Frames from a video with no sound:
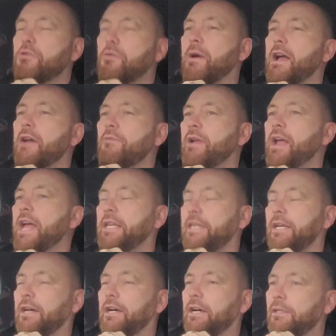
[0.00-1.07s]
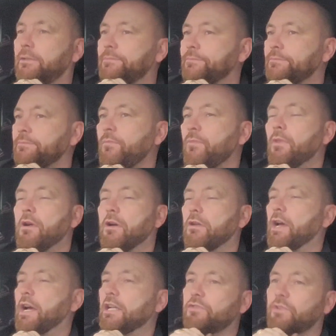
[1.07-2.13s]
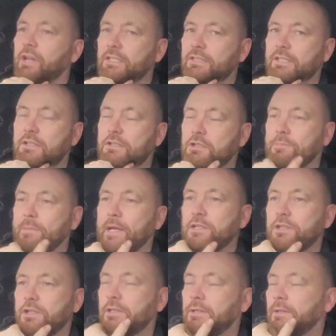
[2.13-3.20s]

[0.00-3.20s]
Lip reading: Quite a rare car, on an hydroelastic suspension,